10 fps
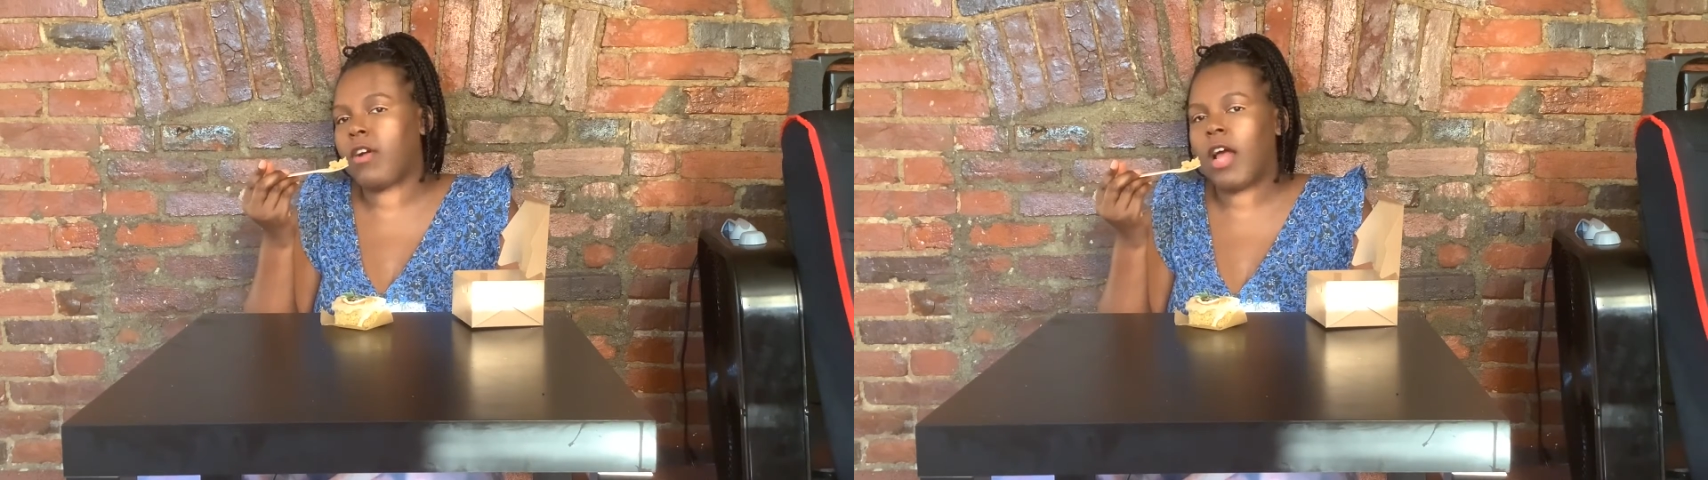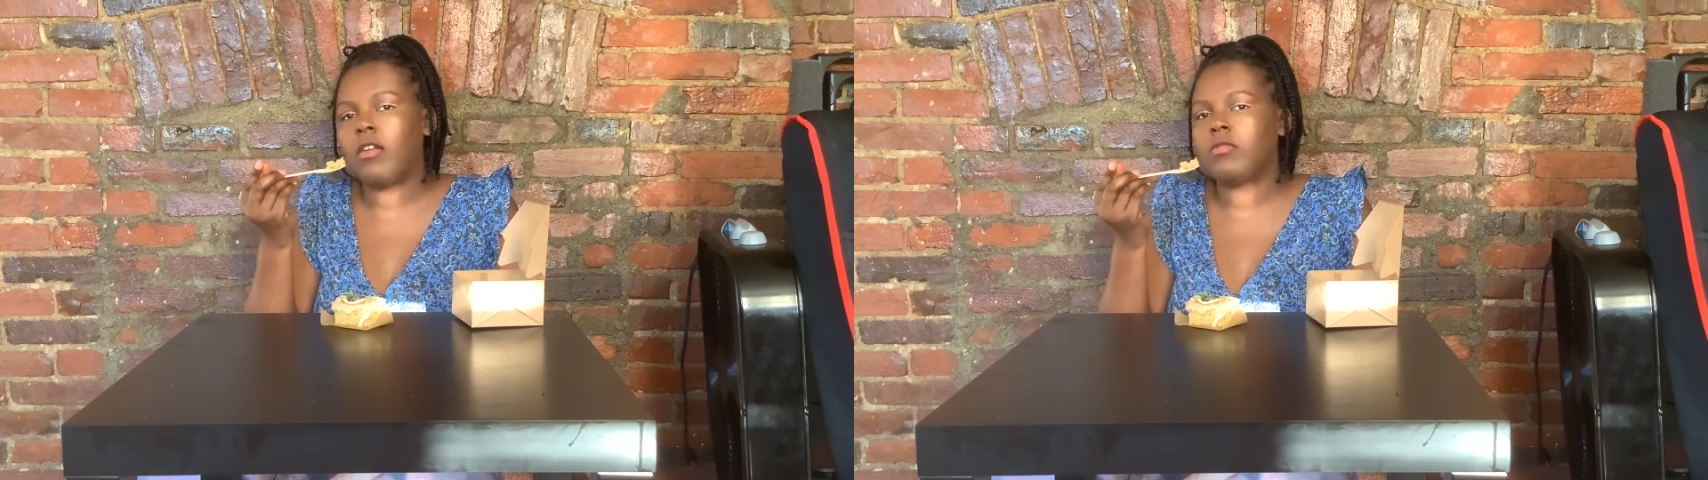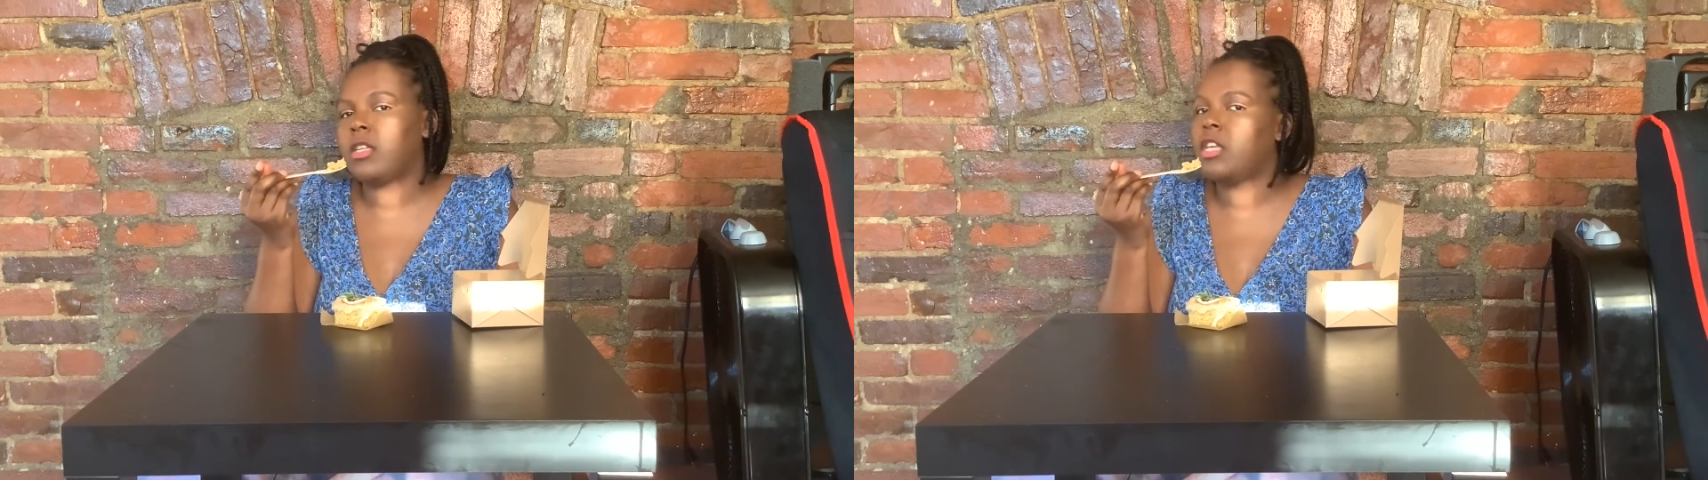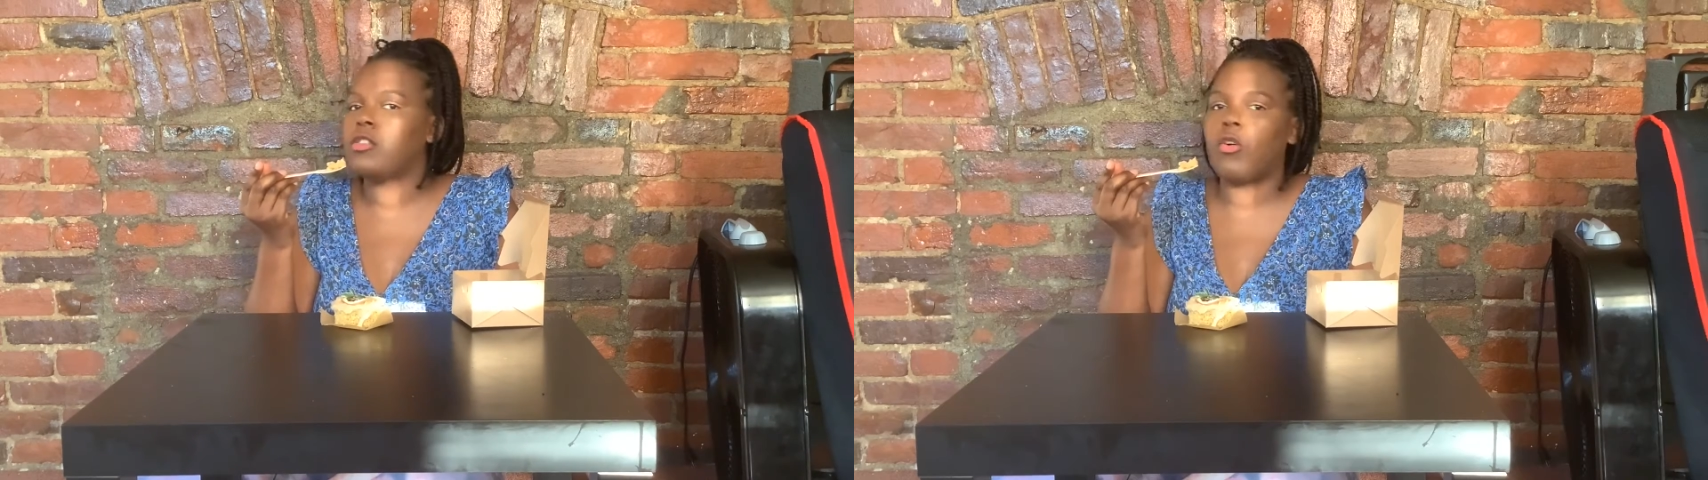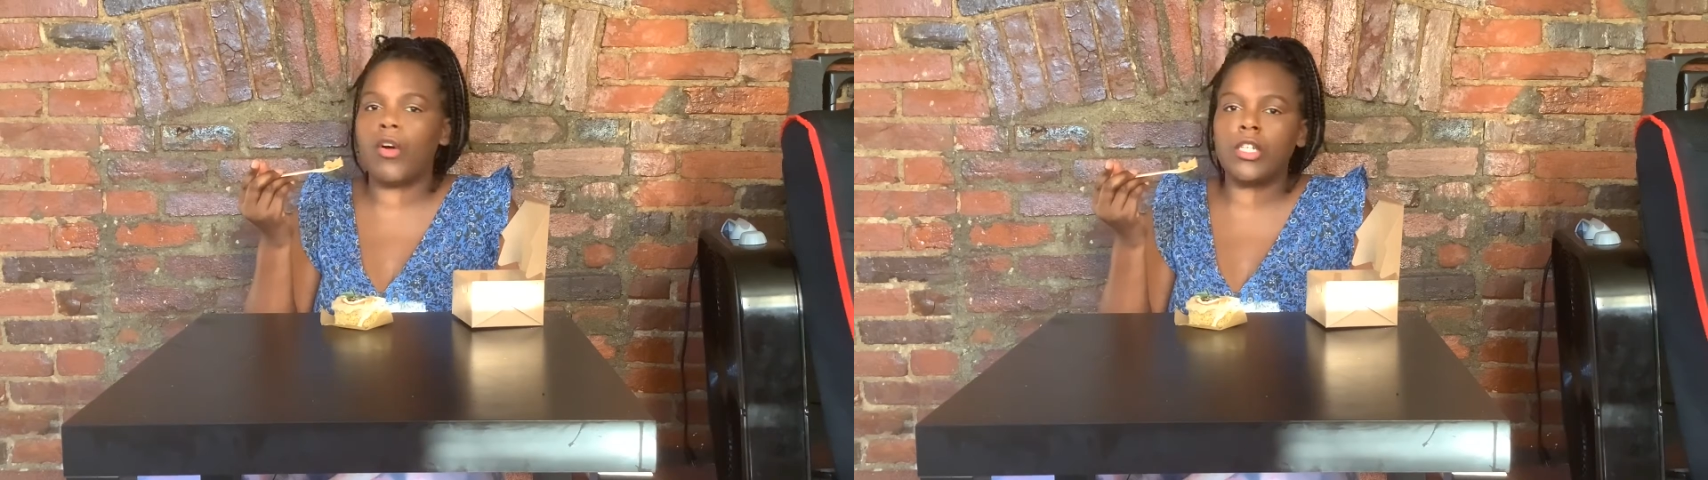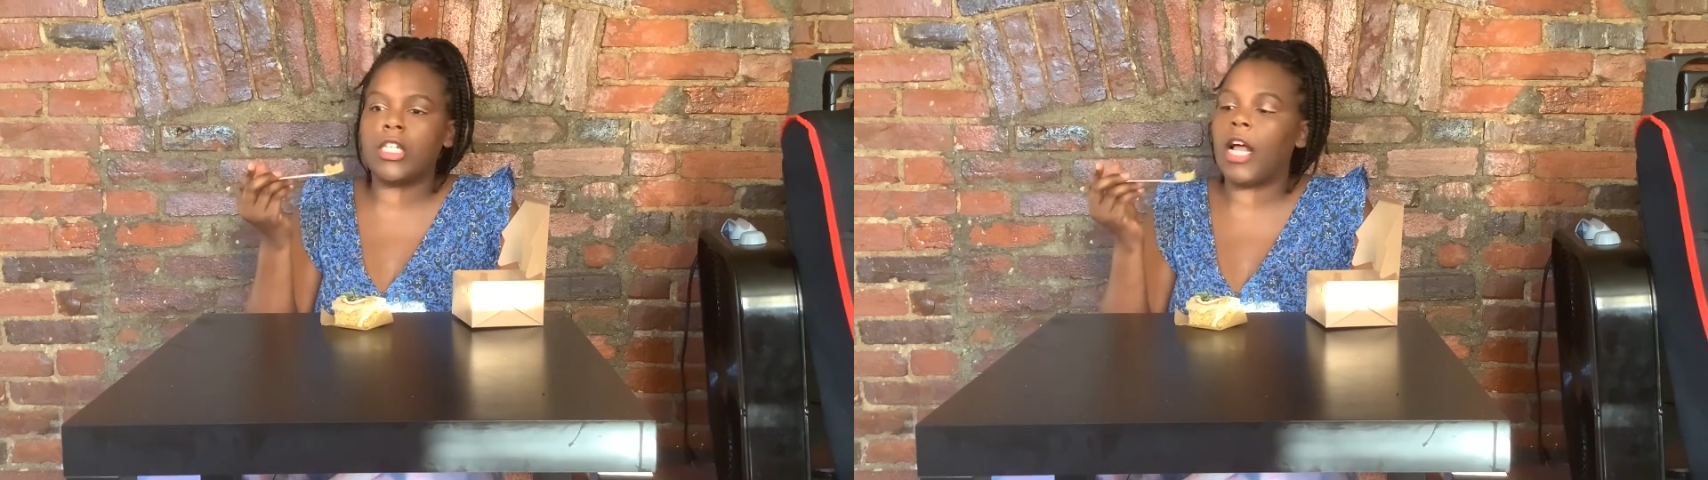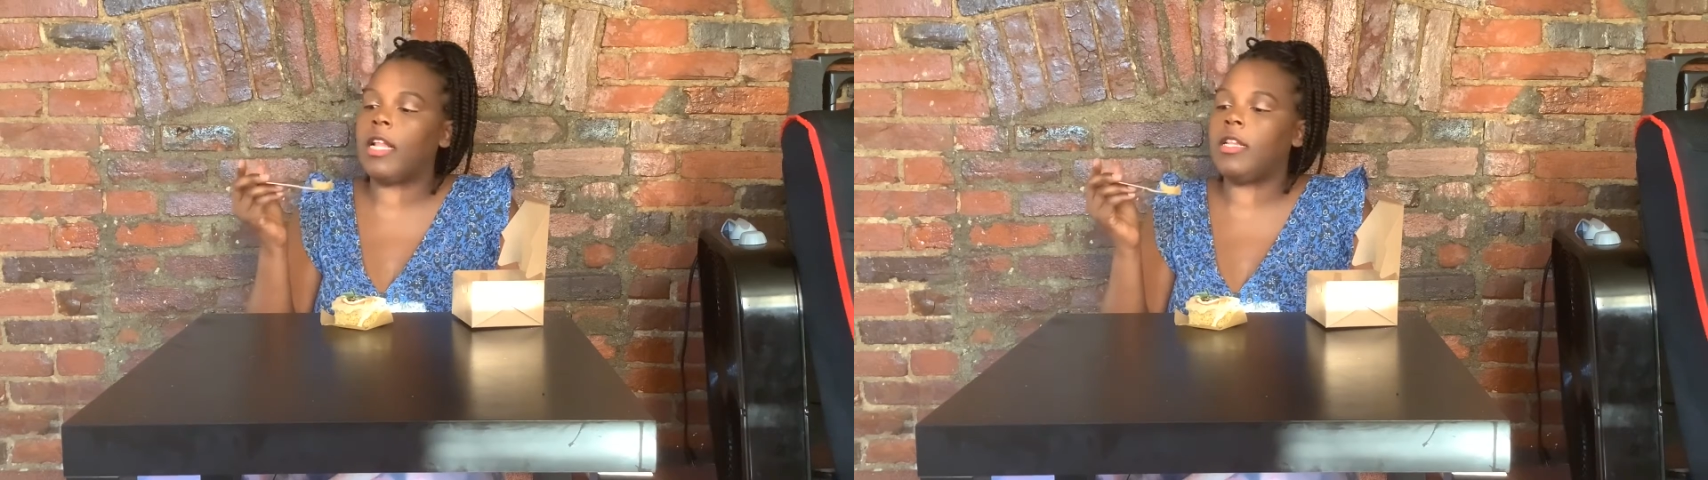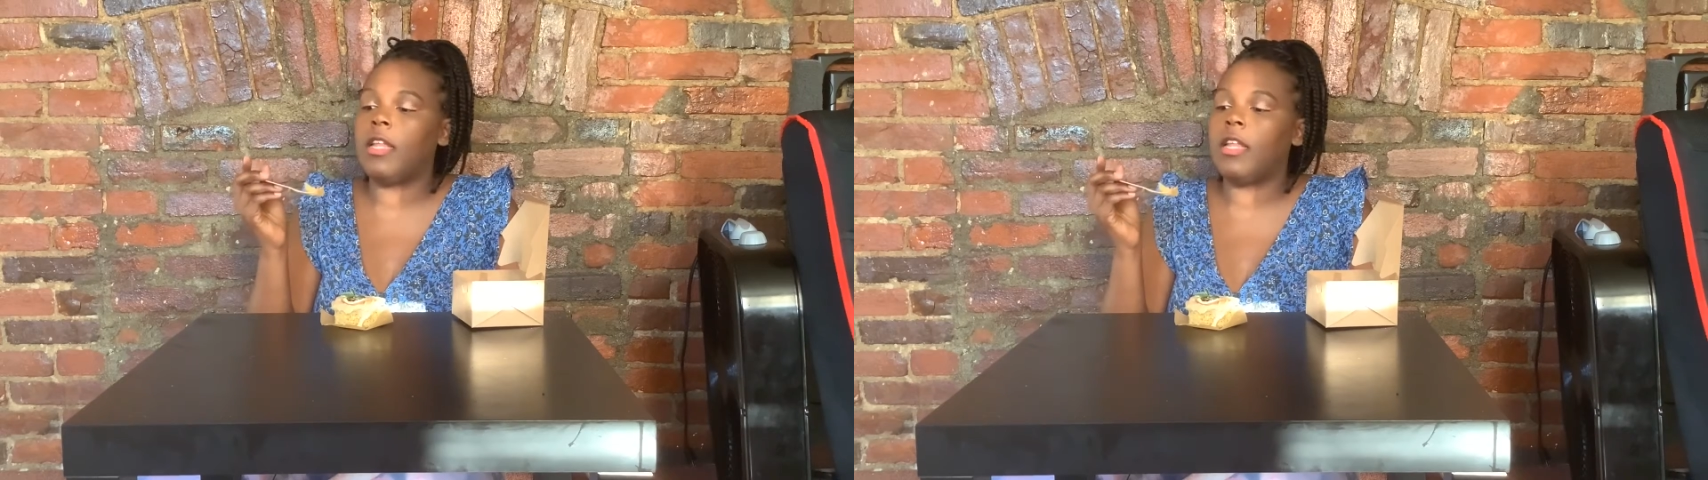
I don't taste orange, and I